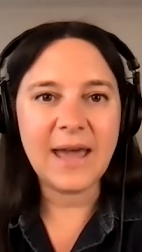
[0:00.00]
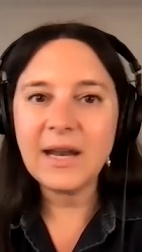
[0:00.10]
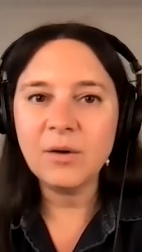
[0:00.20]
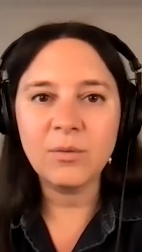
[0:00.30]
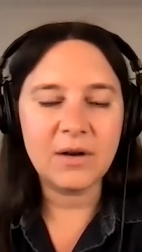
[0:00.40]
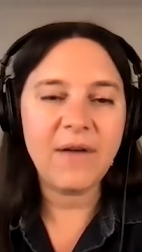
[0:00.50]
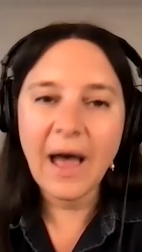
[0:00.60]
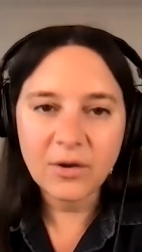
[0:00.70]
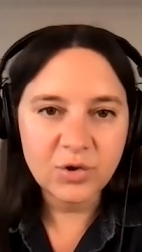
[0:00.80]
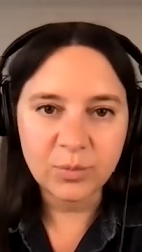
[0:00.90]
getting rid of
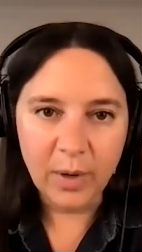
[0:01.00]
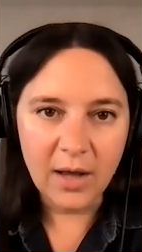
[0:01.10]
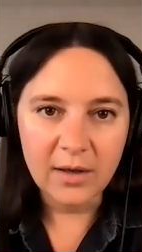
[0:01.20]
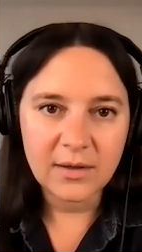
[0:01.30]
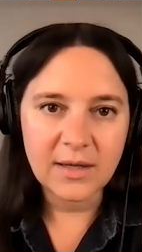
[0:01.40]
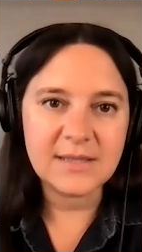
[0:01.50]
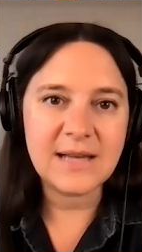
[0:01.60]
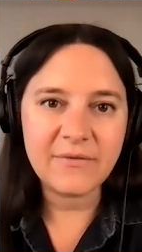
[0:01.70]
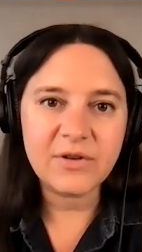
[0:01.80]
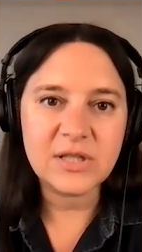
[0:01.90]
algebra in
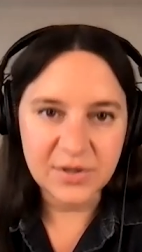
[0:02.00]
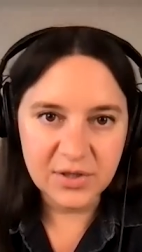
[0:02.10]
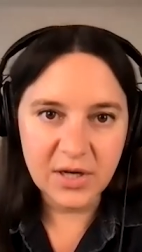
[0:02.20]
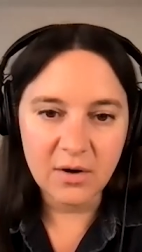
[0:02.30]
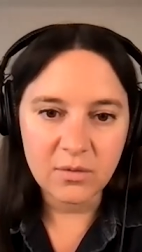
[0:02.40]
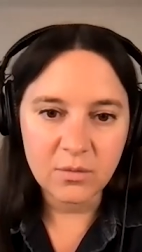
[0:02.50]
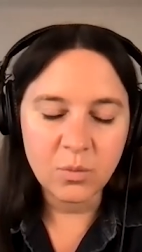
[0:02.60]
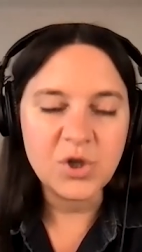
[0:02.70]
San Francisco,